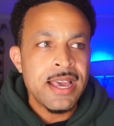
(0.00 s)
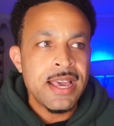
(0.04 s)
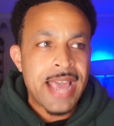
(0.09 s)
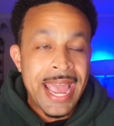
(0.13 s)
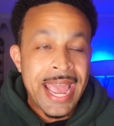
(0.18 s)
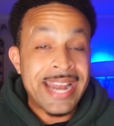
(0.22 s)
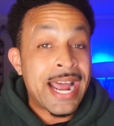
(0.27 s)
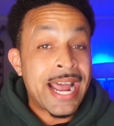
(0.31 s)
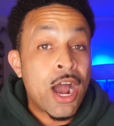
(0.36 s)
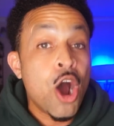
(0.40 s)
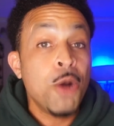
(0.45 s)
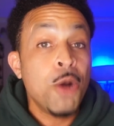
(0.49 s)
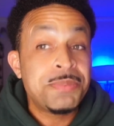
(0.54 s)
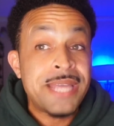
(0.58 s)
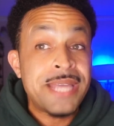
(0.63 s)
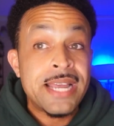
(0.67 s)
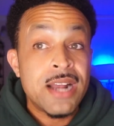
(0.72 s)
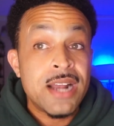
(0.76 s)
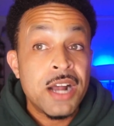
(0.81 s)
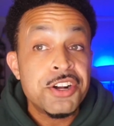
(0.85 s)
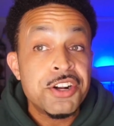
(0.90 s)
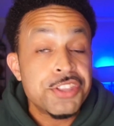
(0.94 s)
And I hope
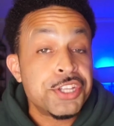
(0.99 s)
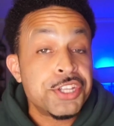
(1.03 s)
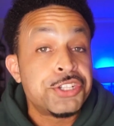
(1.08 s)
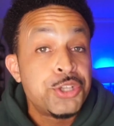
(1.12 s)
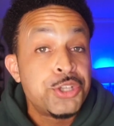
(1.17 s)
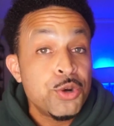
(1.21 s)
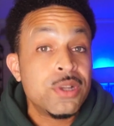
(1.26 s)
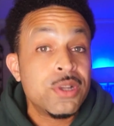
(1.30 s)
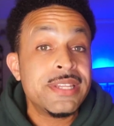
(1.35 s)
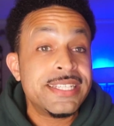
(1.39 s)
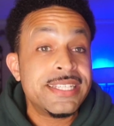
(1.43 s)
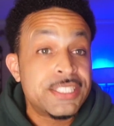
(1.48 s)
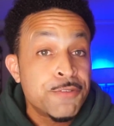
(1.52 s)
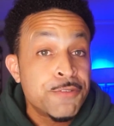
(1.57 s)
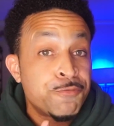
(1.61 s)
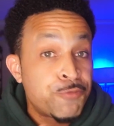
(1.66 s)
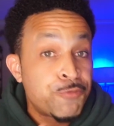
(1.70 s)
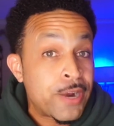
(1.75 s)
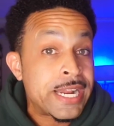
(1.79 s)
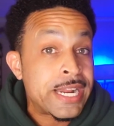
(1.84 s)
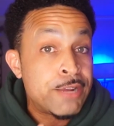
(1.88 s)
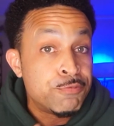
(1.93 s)
that under the tutelage of
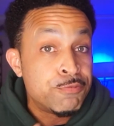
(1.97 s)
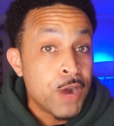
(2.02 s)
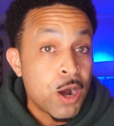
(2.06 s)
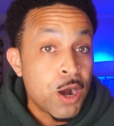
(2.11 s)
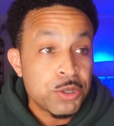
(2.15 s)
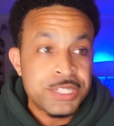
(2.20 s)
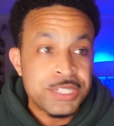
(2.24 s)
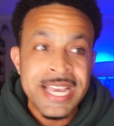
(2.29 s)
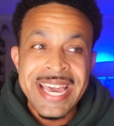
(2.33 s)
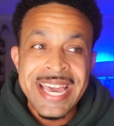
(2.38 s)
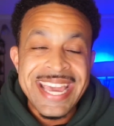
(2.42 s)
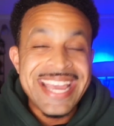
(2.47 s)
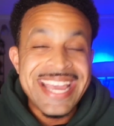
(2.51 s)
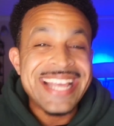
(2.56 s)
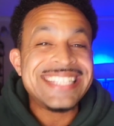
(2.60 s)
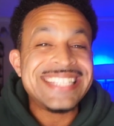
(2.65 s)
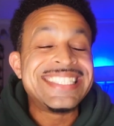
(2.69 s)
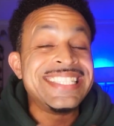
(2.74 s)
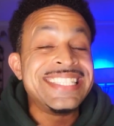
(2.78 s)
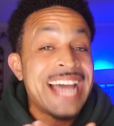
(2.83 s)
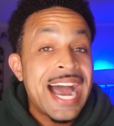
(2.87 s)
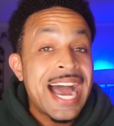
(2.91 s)
Freddie Roach,
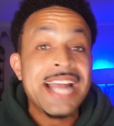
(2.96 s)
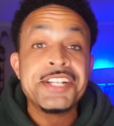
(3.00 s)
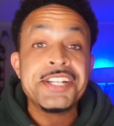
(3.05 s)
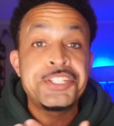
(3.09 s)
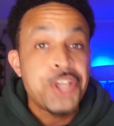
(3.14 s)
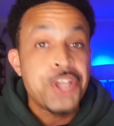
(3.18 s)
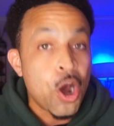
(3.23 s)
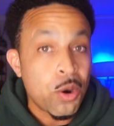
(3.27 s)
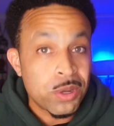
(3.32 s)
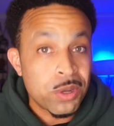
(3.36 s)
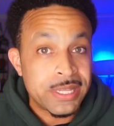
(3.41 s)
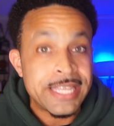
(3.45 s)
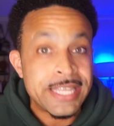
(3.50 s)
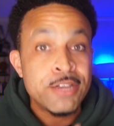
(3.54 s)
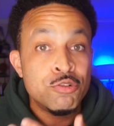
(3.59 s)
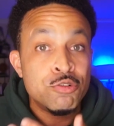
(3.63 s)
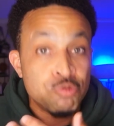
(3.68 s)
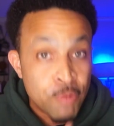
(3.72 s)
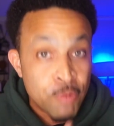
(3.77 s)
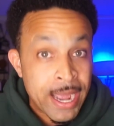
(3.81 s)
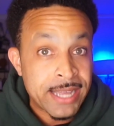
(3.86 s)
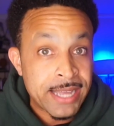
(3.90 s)
he's not totally
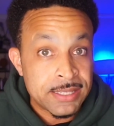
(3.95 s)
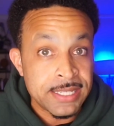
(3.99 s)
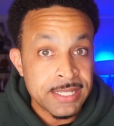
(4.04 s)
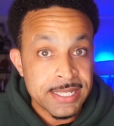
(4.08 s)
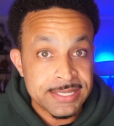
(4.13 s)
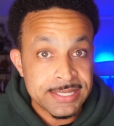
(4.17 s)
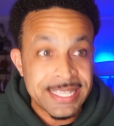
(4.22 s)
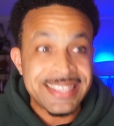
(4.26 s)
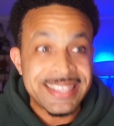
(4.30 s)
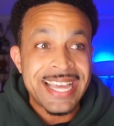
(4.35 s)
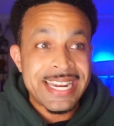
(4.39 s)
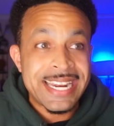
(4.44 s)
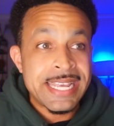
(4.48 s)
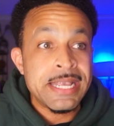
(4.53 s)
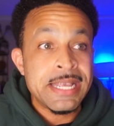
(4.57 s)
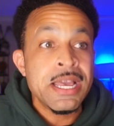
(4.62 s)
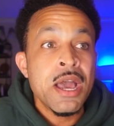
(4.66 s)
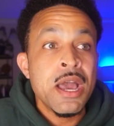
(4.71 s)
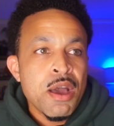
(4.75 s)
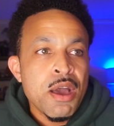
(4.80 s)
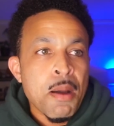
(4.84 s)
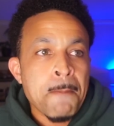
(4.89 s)
reckless and that
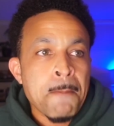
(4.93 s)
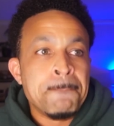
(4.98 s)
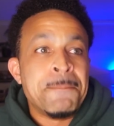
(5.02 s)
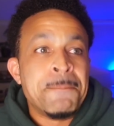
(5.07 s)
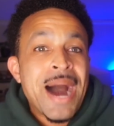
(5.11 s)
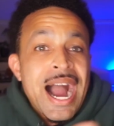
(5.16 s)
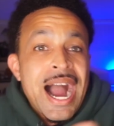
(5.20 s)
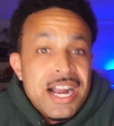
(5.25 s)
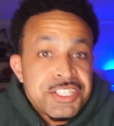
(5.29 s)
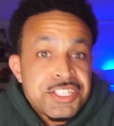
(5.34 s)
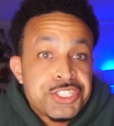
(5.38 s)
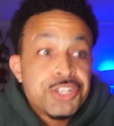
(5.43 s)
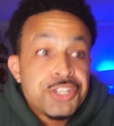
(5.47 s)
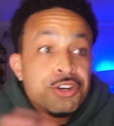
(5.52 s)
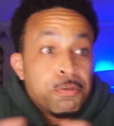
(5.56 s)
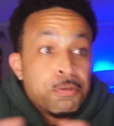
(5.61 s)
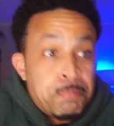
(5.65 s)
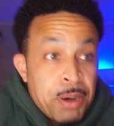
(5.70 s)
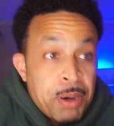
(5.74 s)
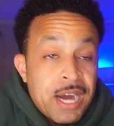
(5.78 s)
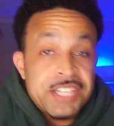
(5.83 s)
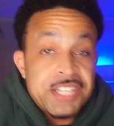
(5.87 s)
he boxer
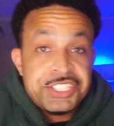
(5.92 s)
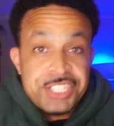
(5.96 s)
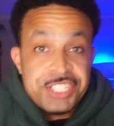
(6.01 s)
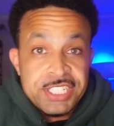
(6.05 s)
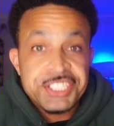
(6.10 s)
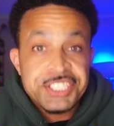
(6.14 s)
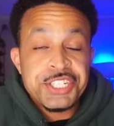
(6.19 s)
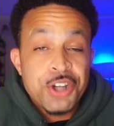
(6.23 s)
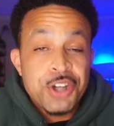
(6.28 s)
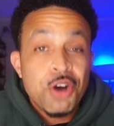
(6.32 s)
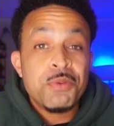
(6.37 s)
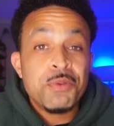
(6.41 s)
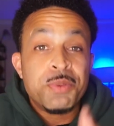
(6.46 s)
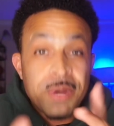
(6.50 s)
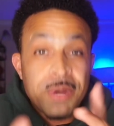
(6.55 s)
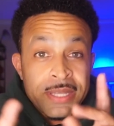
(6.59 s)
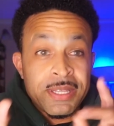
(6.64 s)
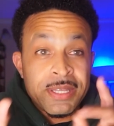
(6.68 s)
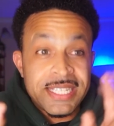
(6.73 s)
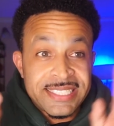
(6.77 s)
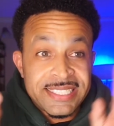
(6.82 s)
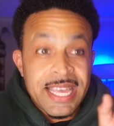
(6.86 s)
punches. You know,
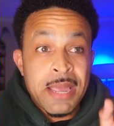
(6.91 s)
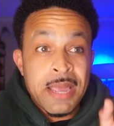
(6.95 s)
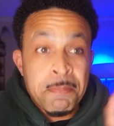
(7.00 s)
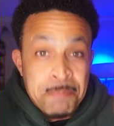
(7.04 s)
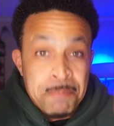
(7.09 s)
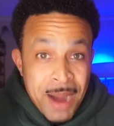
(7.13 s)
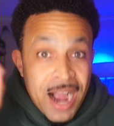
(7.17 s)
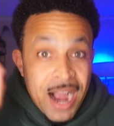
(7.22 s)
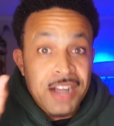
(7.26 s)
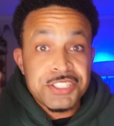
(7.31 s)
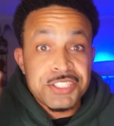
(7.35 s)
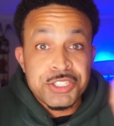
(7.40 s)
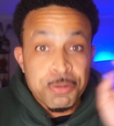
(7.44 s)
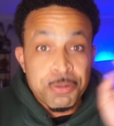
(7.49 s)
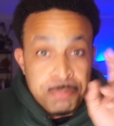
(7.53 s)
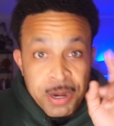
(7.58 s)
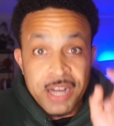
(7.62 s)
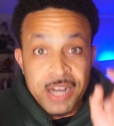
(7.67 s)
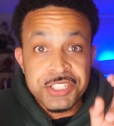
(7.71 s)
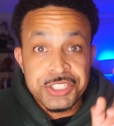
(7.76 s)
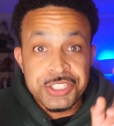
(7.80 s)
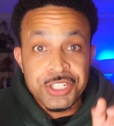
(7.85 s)
when they say boxer
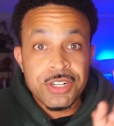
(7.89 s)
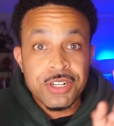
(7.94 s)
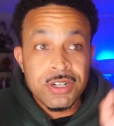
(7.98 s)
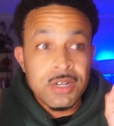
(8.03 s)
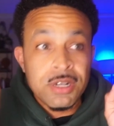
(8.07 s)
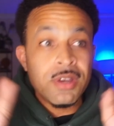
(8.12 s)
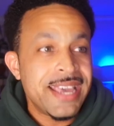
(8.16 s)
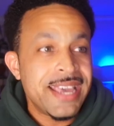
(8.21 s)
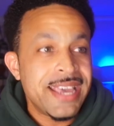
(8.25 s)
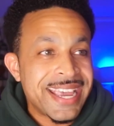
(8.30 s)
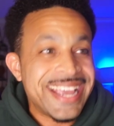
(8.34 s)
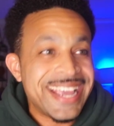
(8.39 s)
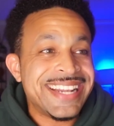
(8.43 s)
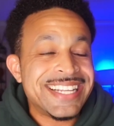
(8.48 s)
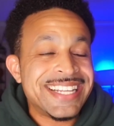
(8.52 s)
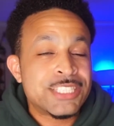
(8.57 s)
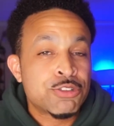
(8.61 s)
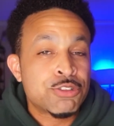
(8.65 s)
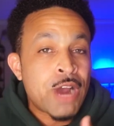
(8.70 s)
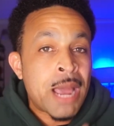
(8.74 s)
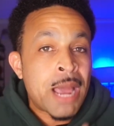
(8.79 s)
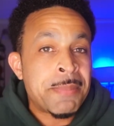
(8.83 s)
puncher in
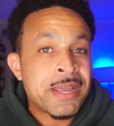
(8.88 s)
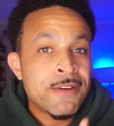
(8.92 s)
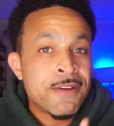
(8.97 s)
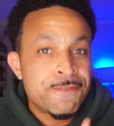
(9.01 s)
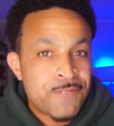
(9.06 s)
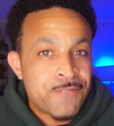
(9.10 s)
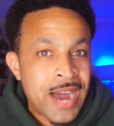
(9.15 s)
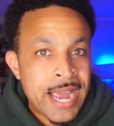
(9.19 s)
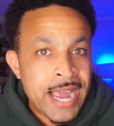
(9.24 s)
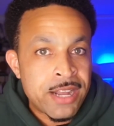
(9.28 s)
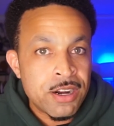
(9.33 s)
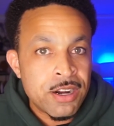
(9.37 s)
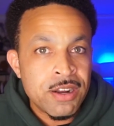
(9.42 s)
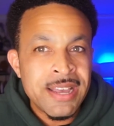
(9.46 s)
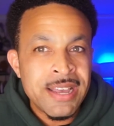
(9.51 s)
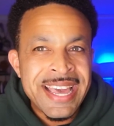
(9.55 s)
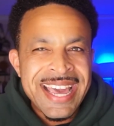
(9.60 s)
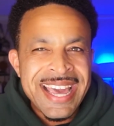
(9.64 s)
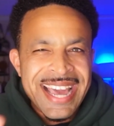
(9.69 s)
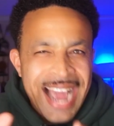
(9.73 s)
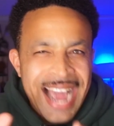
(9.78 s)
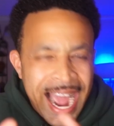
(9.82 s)
describing a fighter,
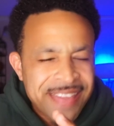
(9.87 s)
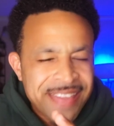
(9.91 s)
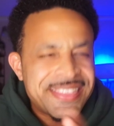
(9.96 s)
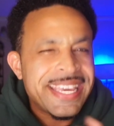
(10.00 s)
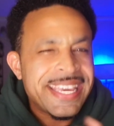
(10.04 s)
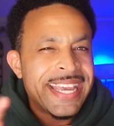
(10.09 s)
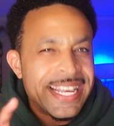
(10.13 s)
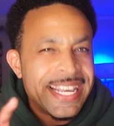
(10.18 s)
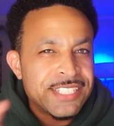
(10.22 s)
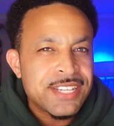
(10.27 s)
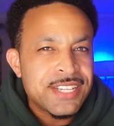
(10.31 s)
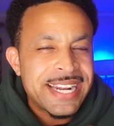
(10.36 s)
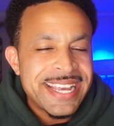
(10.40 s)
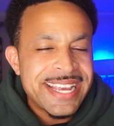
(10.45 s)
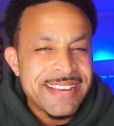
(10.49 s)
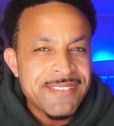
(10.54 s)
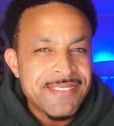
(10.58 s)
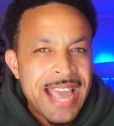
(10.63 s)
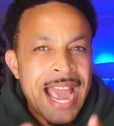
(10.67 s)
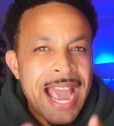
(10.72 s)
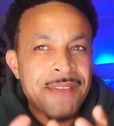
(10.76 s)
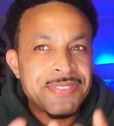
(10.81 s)
I think he's going
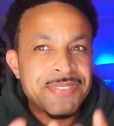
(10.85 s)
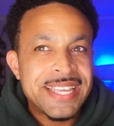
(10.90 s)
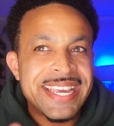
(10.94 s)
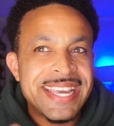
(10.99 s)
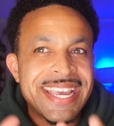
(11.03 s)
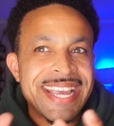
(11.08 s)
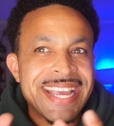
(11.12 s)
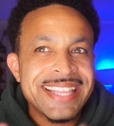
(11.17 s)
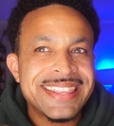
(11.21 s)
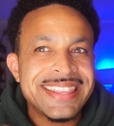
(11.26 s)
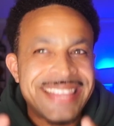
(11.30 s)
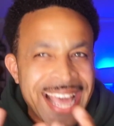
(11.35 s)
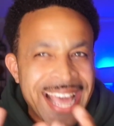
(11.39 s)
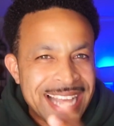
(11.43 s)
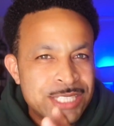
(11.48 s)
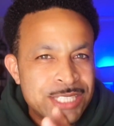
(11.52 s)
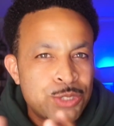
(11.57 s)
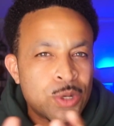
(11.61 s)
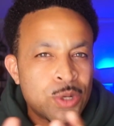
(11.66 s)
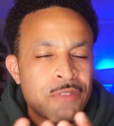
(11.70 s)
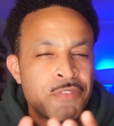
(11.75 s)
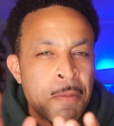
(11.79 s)
to have to hit that
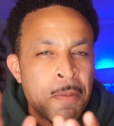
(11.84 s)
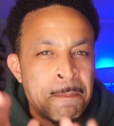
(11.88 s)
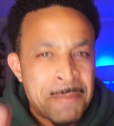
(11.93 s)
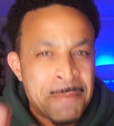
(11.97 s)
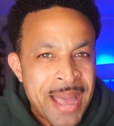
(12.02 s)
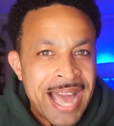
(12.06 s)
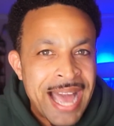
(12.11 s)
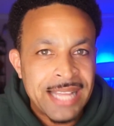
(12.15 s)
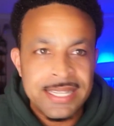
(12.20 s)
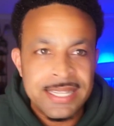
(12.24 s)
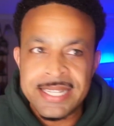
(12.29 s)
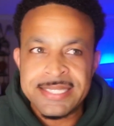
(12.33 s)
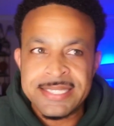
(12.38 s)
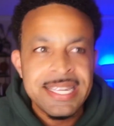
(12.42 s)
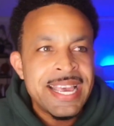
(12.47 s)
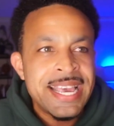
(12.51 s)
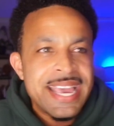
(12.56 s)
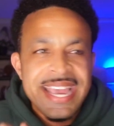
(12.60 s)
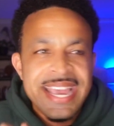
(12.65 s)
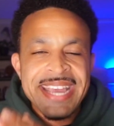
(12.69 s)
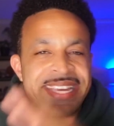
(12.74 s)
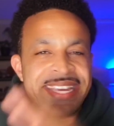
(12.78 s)
sort of a balance.
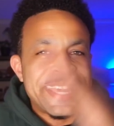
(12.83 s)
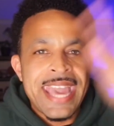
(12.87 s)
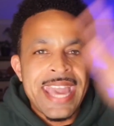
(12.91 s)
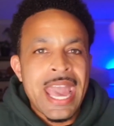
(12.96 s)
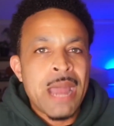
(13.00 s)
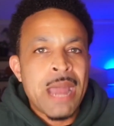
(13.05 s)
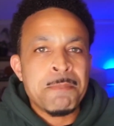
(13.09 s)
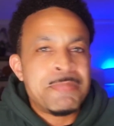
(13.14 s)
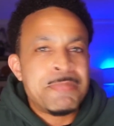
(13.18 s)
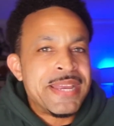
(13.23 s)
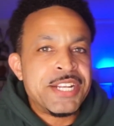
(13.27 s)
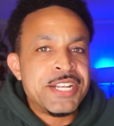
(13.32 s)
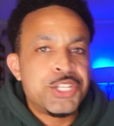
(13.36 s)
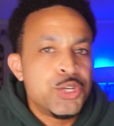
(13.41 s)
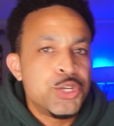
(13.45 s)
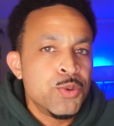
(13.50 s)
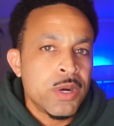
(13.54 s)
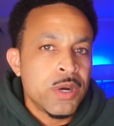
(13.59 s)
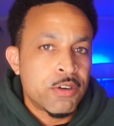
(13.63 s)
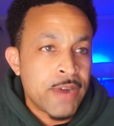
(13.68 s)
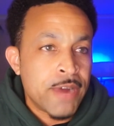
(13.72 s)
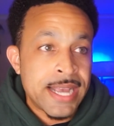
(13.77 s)
It can't be
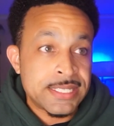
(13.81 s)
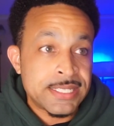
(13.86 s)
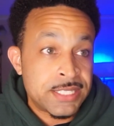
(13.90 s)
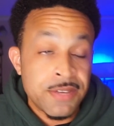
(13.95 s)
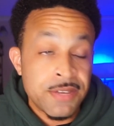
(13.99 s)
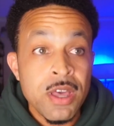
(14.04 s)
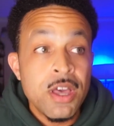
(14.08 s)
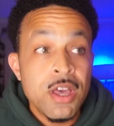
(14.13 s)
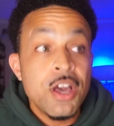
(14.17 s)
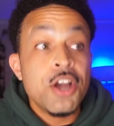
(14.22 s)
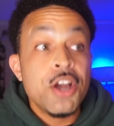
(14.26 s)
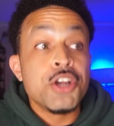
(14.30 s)
too aggressive.